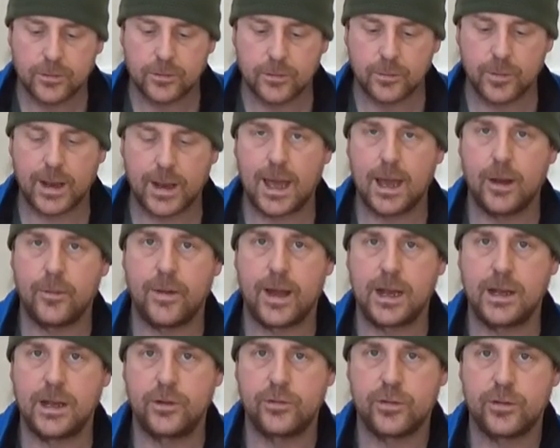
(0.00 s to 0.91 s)
to allow
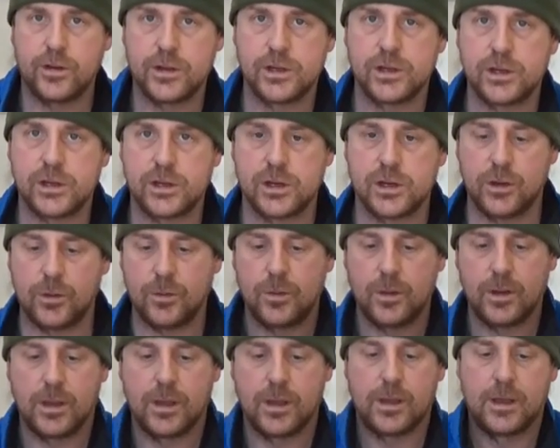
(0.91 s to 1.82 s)
entrance to
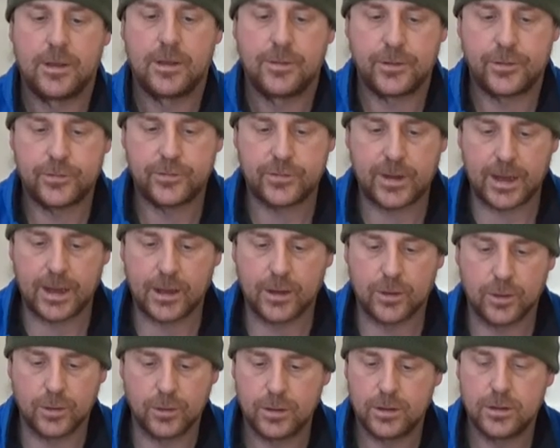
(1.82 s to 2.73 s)
the
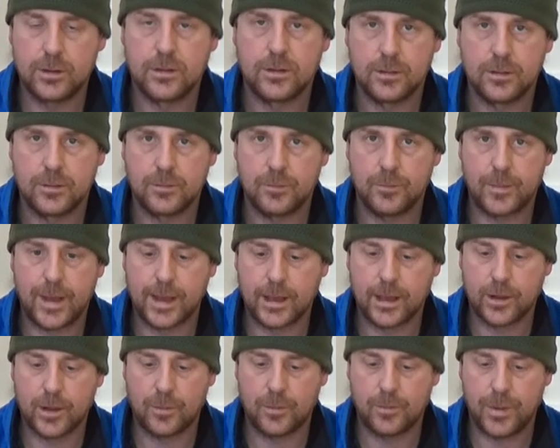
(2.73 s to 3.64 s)
single
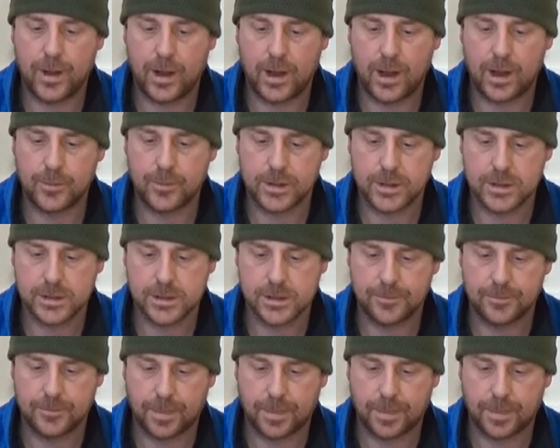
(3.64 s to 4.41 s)
main compartment.